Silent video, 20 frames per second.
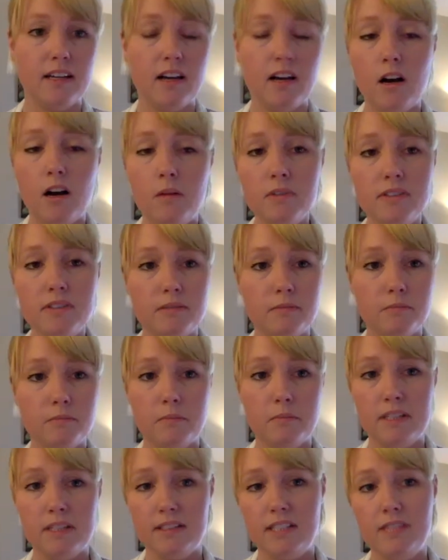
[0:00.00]
almost
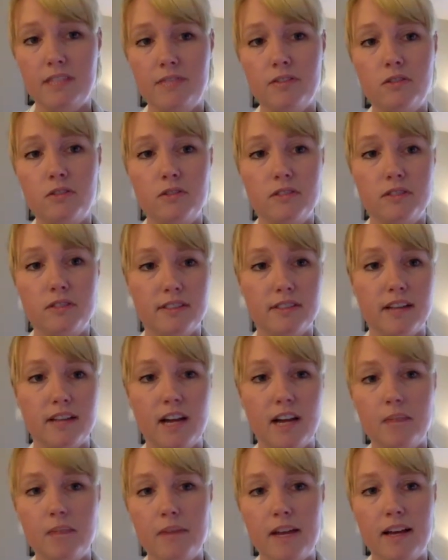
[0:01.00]
as difficult to
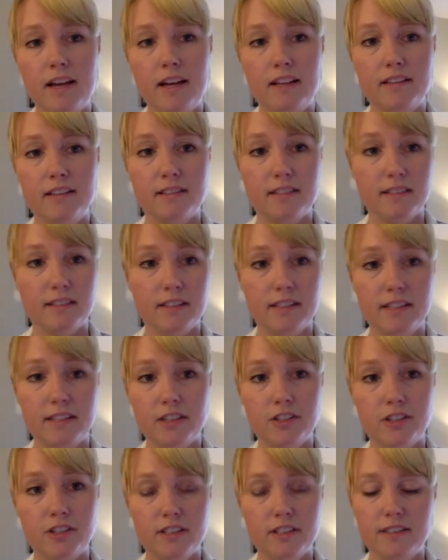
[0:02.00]
stop as the
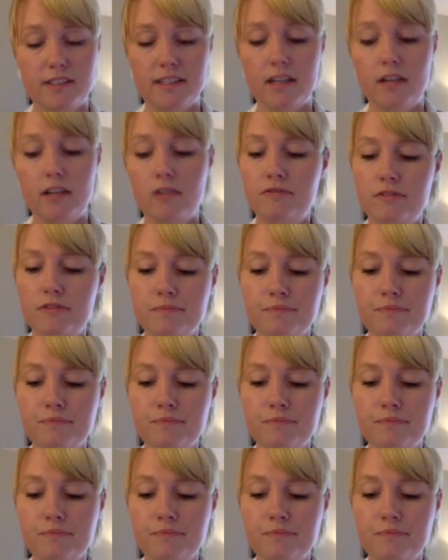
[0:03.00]
addiction itself.